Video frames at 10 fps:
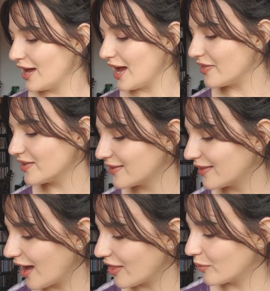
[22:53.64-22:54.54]
And this is the
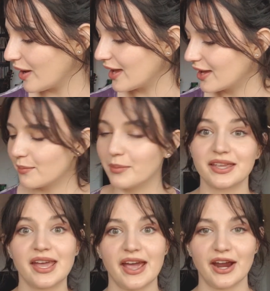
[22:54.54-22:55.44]
colorway
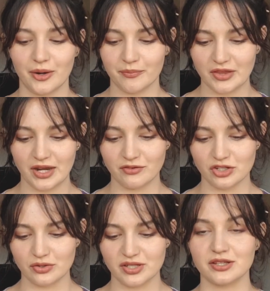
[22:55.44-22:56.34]
Machair that I've
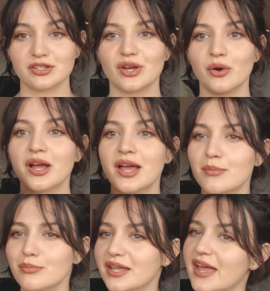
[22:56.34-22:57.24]
chosen. So
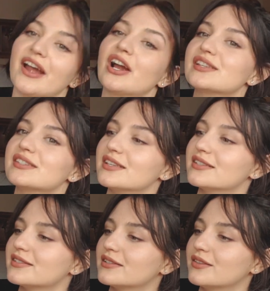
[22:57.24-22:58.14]
Machair is
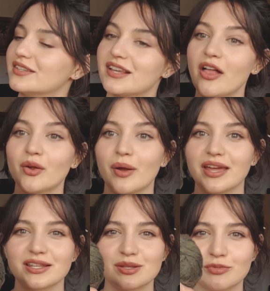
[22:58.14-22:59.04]
this
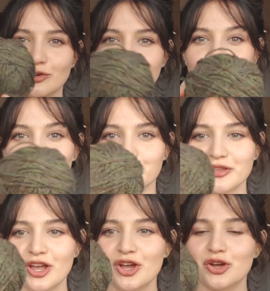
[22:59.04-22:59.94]
colorway. It's a beautiful
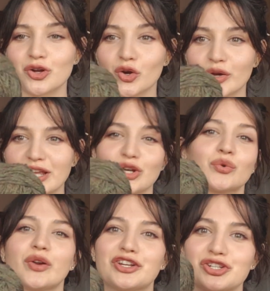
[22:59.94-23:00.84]
green,
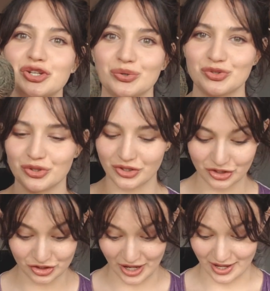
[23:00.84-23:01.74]
rich, neutral
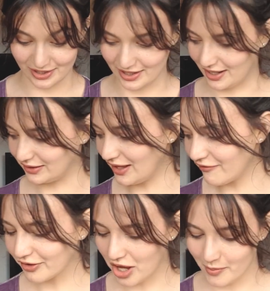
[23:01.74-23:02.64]
shade. And I
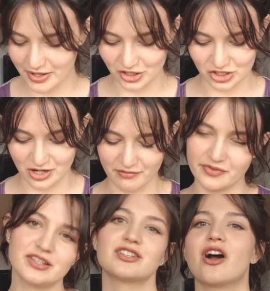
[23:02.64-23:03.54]
love the combination of
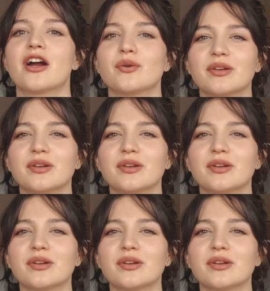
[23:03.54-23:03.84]
this yarn